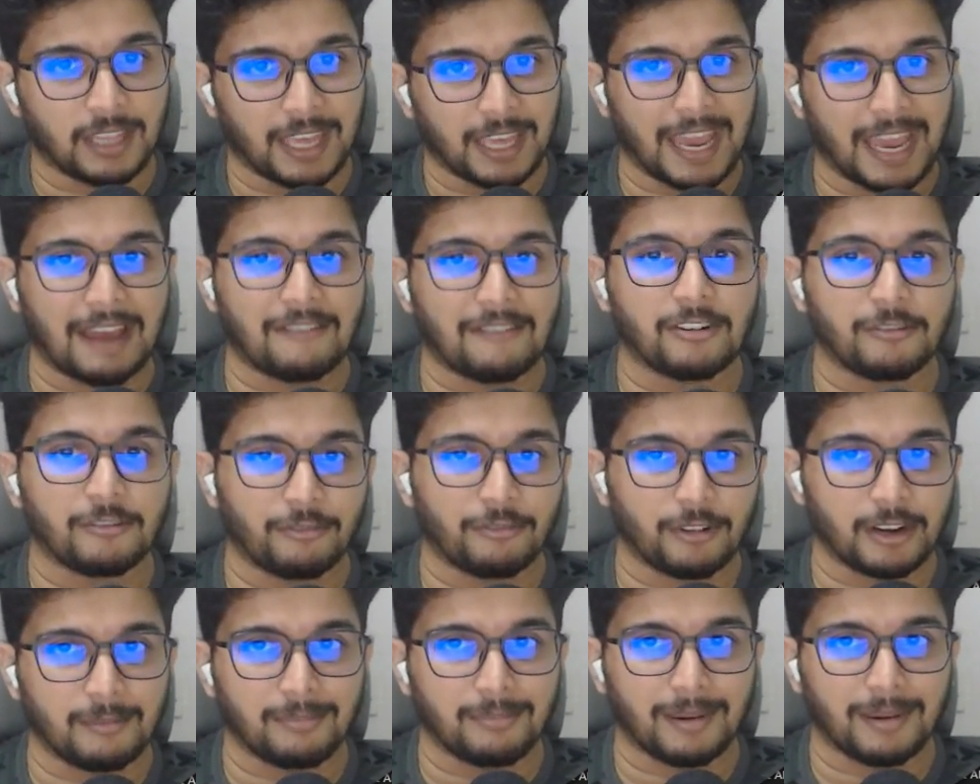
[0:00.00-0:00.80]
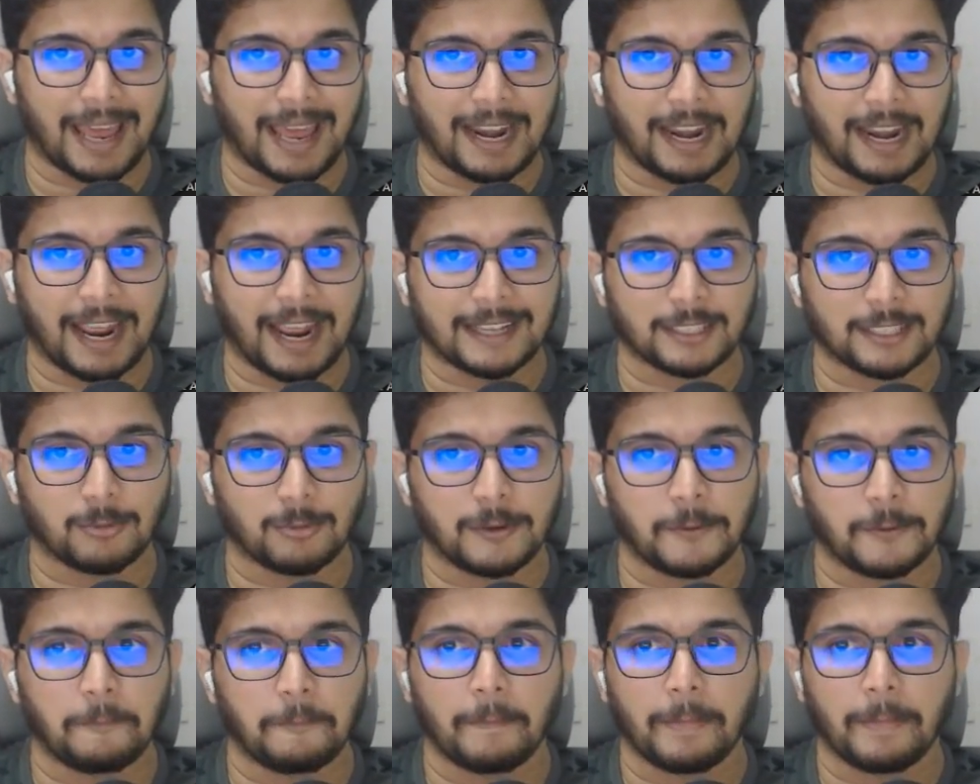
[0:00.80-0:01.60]
They have a free plan
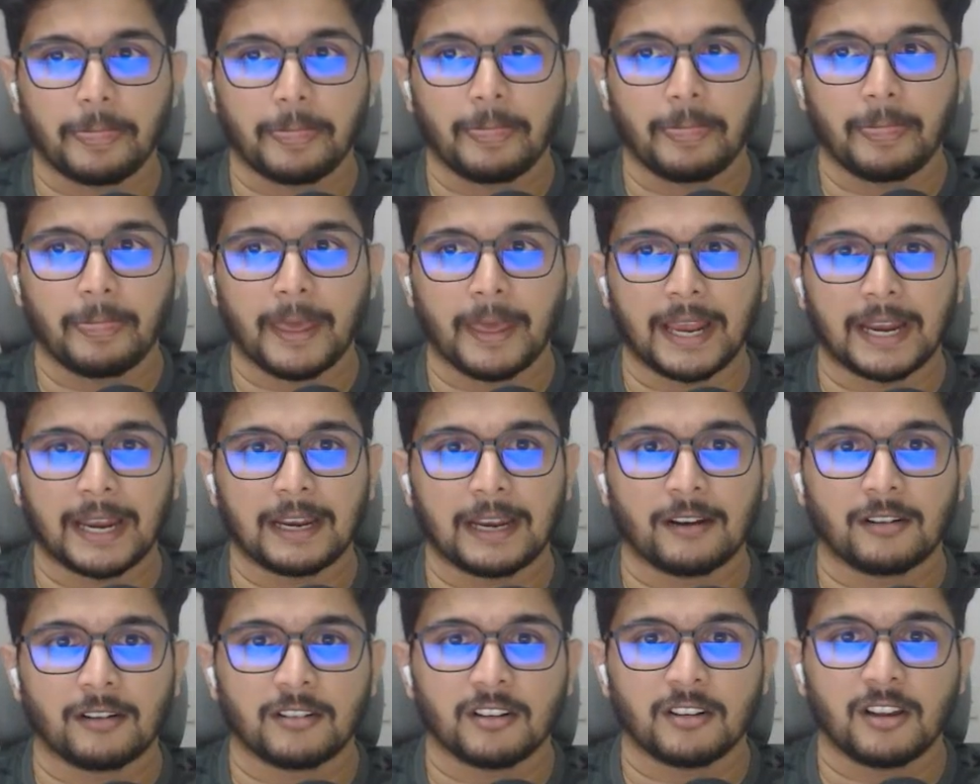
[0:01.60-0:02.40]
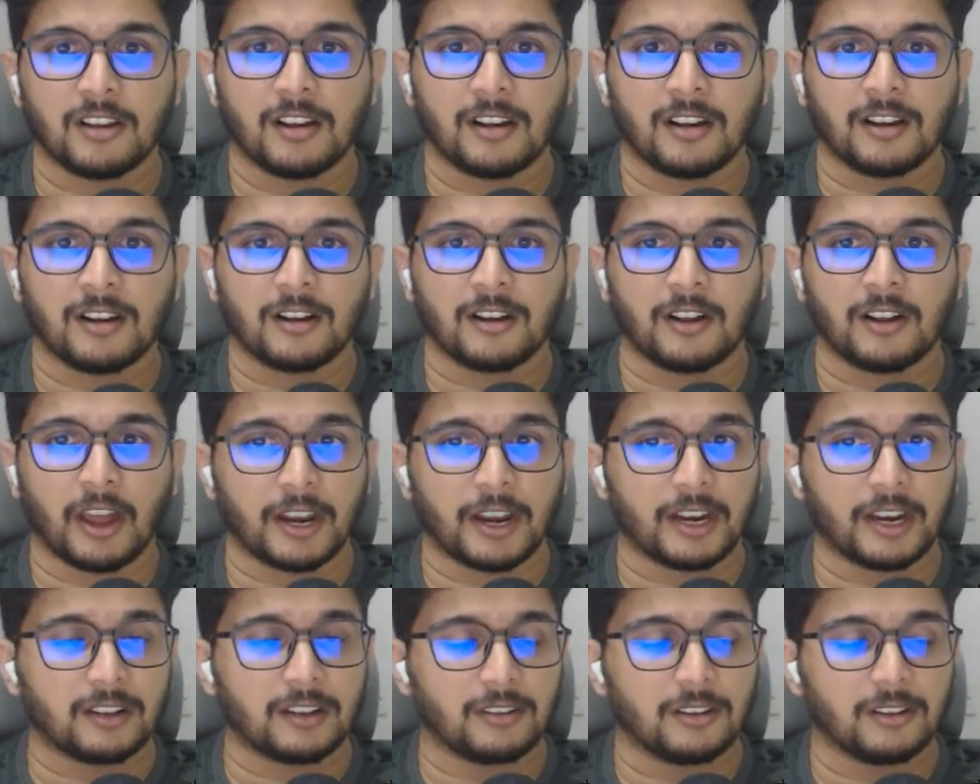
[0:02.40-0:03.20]
as well. Then
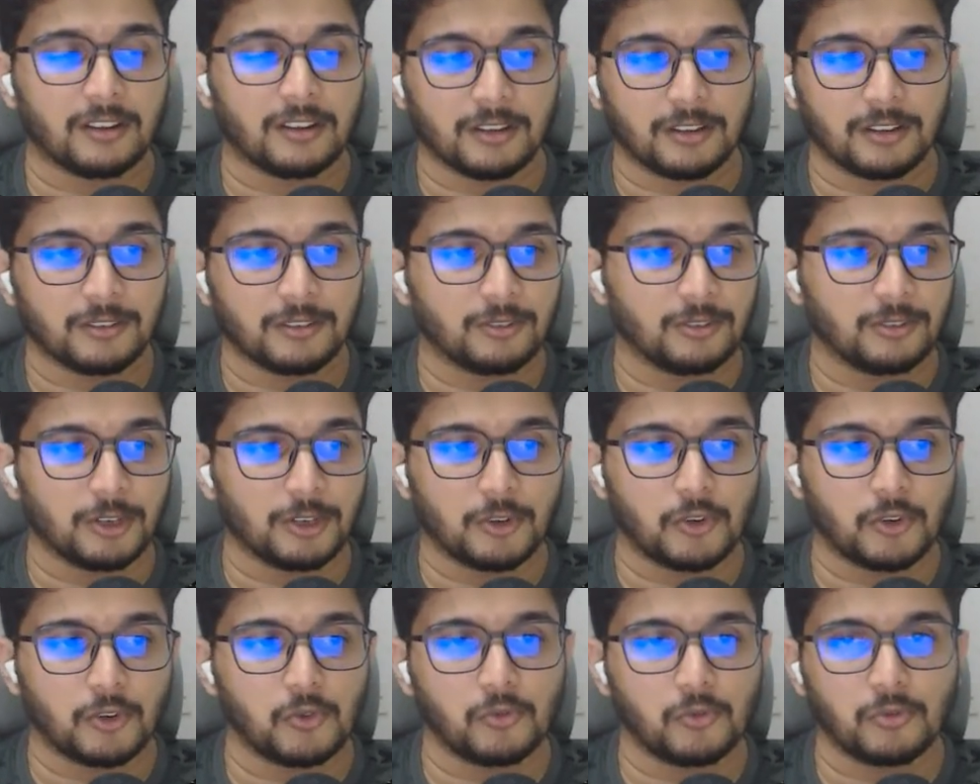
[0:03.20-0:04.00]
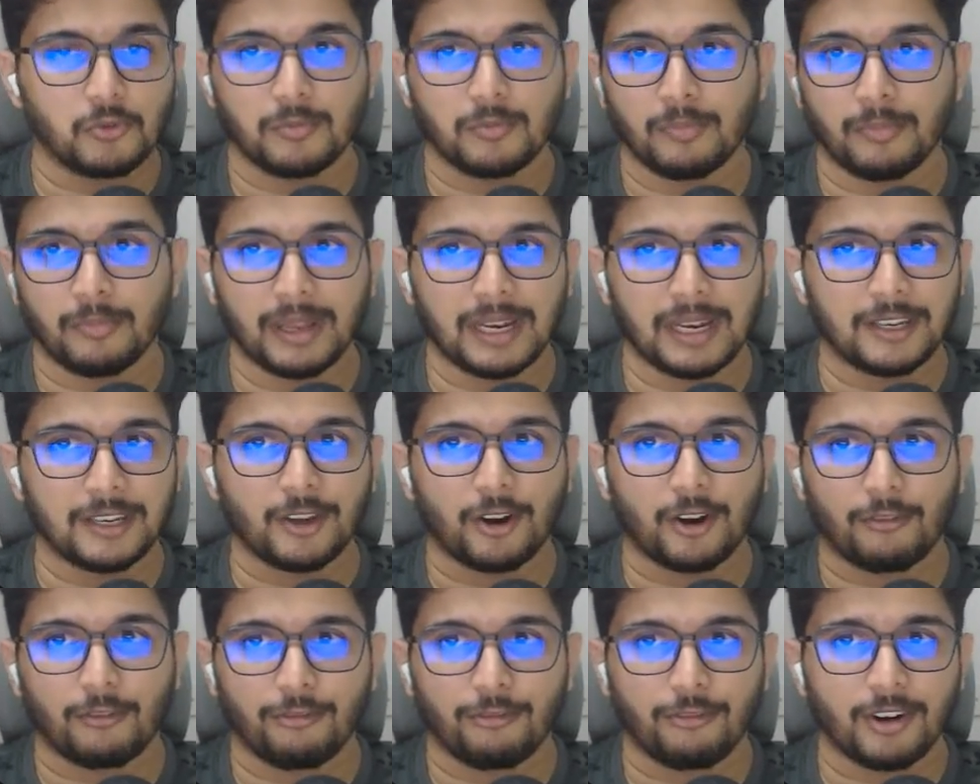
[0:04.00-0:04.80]
connect the, the two, build
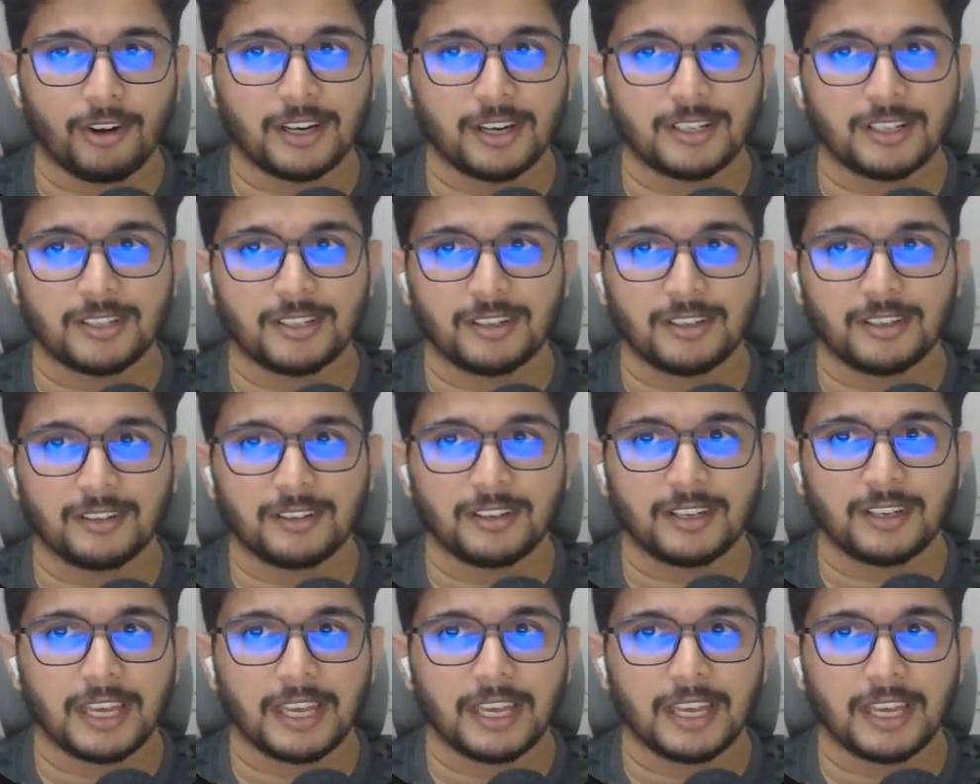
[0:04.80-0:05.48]
your first